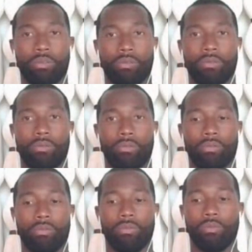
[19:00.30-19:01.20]

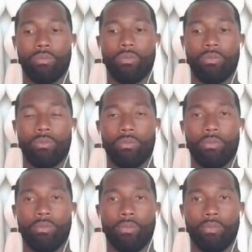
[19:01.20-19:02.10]

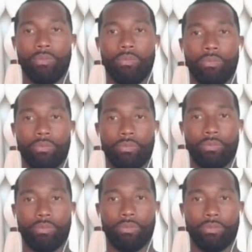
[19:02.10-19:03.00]

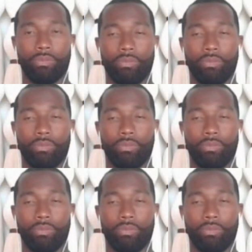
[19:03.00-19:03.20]
(not speaking)